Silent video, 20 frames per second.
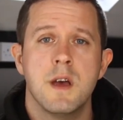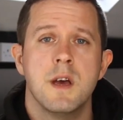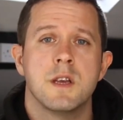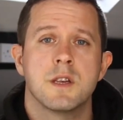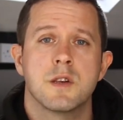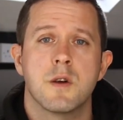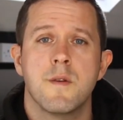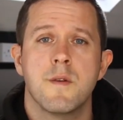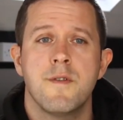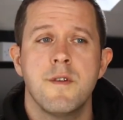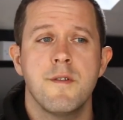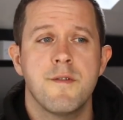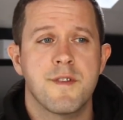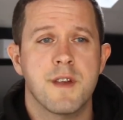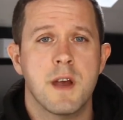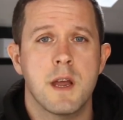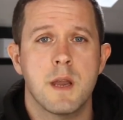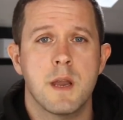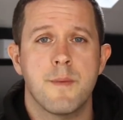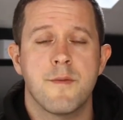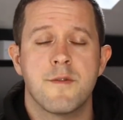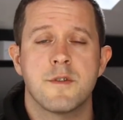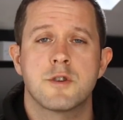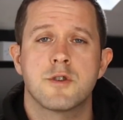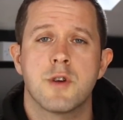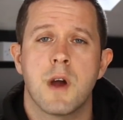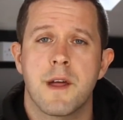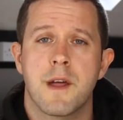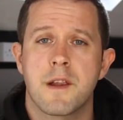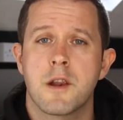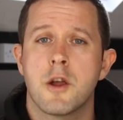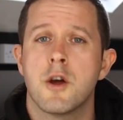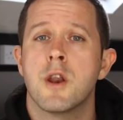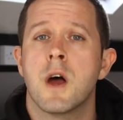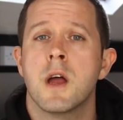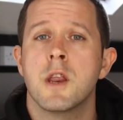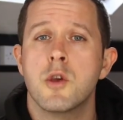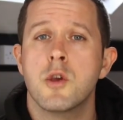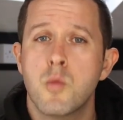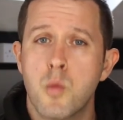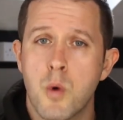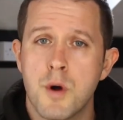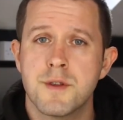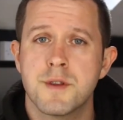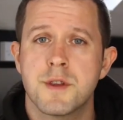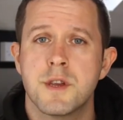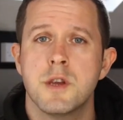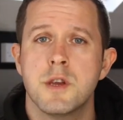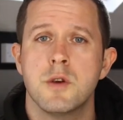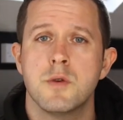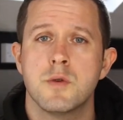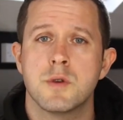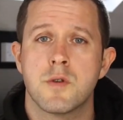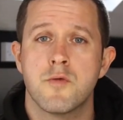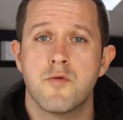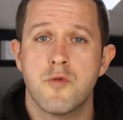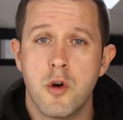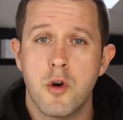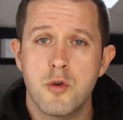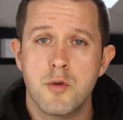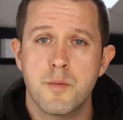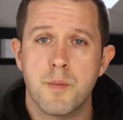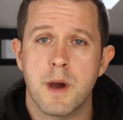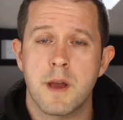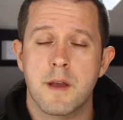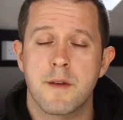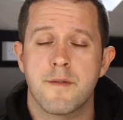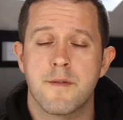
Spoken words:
So if you've signed up for a triathlon and you want to use a road bike,